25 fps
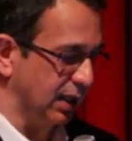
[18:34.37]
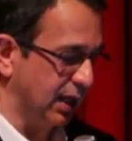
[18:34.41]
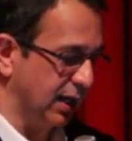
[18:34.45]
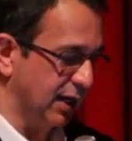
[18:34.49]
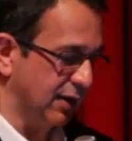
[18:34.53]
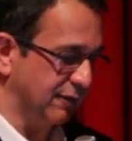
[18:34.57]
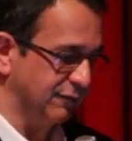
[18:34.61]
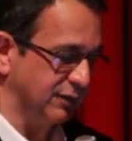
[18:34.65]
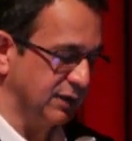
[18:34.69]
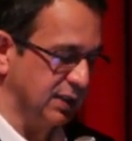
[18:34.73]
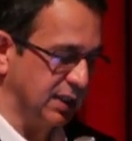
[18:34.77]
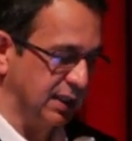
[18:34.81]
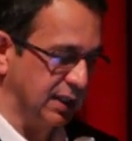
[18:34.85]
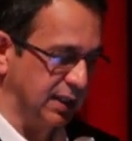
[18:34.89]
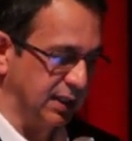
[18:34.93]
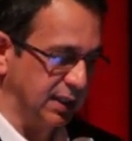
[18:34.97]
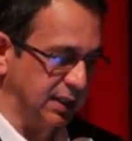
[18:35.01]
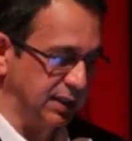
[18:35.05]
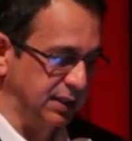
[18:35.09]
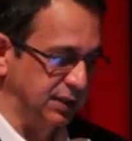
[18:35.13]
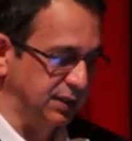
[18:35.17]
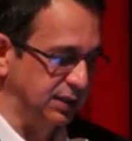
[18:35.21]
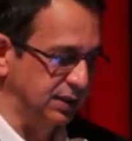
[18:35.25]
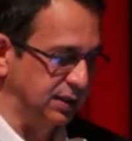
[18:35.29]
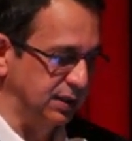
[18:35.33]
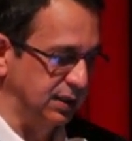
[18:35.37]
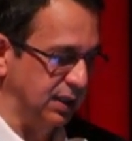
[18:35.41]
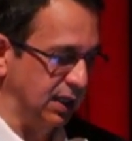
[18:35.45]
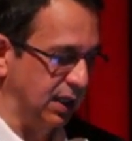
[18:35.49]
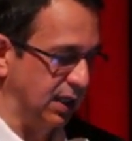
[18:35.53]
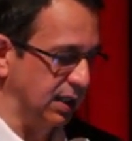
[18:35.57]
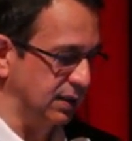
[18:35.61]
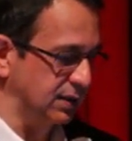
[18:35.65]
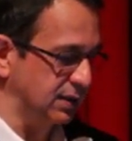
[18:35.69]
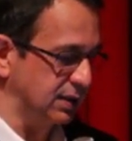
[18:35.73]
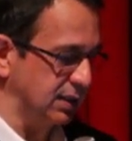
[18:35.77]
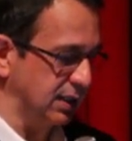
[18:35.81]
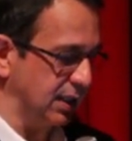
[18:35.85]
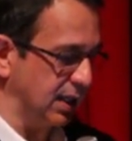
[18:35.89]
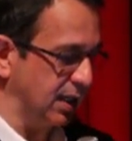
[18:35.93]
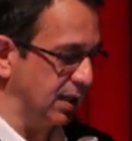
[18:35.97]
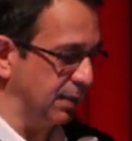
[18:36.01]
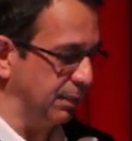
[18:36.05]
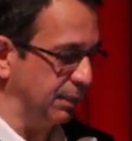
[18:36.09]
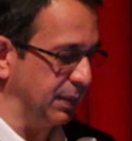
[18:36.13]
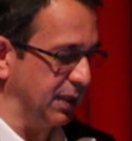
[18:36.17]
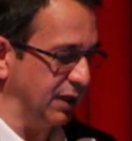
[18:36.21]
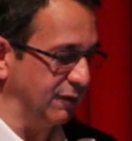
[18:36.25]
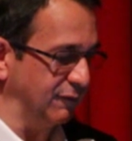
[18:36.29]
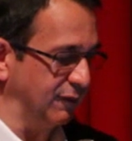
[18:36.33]
LFTs,
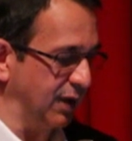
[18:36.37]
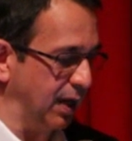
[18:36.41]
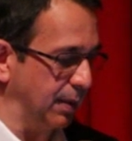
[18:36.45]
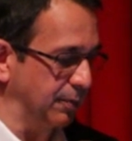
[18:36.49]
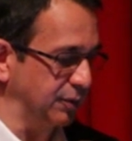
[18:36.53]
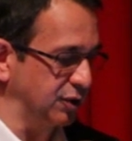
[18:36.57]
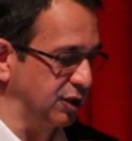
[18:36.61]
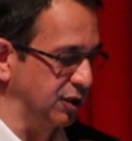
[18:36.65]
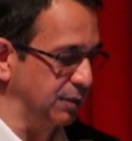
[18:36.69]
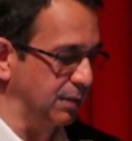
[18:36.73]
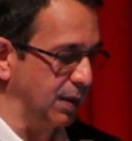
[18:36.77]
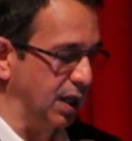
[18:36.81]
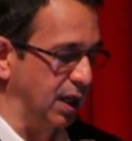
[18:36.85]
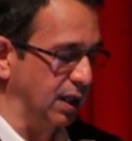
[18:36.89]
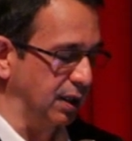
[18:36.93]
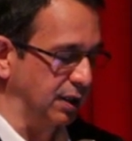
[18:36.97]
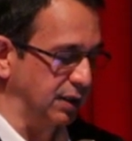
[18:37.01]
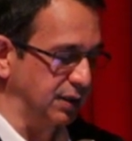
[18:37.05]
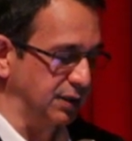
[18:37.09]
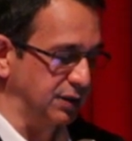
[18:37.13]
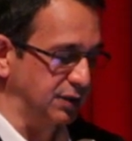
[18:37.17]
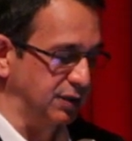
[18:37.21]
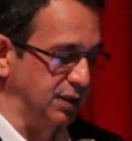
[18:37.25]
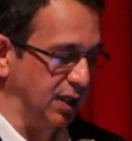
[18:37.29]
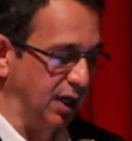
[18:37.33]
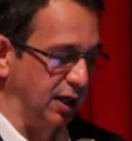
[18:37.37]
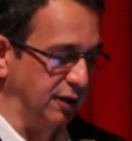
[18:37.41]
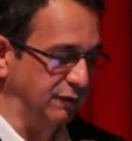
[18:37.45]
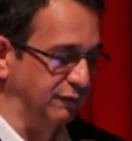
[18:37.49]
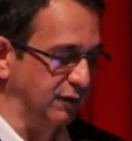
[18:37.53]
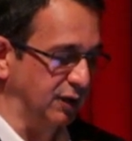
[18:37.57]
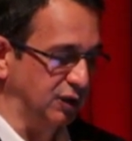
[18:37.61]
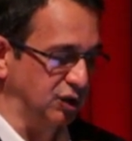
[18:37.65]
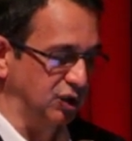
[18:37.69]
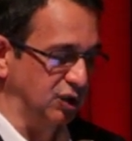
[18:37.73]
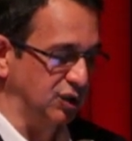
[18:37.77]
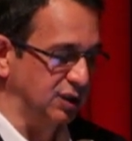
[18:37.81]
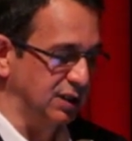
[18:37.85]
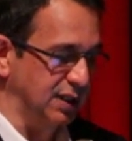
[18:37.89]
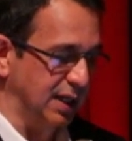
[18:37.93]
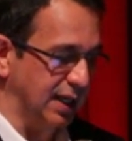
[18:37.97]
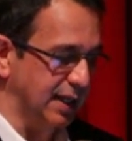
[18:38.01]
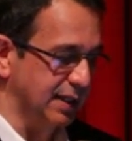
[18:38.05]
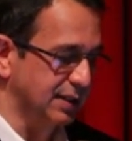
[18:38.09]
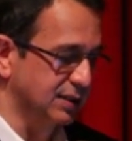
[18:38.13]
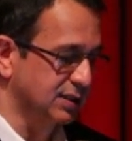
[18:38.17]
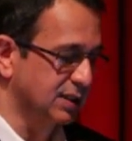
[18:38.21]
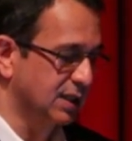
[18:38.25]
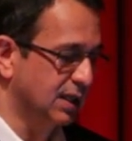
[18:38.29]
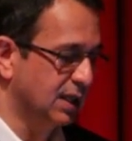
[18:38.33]
CRP, inflammatory markers, thyroid function
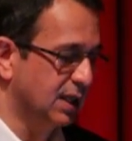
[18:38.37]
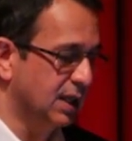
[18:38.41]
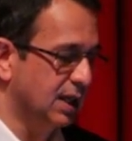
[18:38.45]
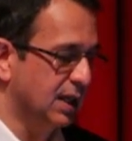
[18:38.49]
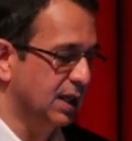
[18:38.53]
tests,